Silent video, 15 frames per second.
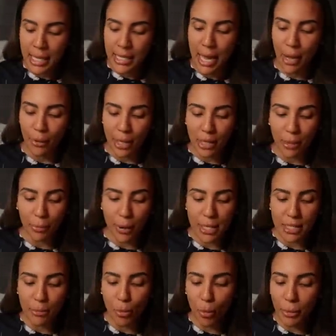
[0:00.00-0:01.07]
Now, in the
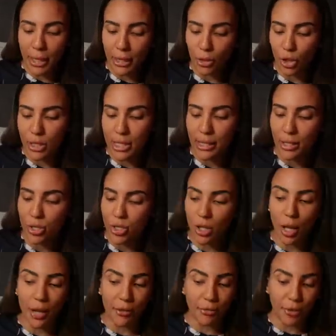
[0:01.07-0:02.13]
present moment, it looks like there's a
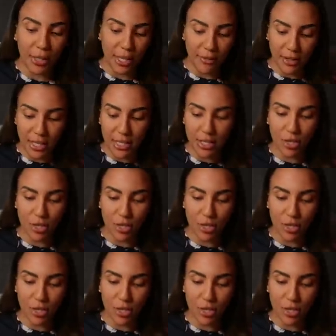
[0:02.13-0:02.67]
lot of forgiveness.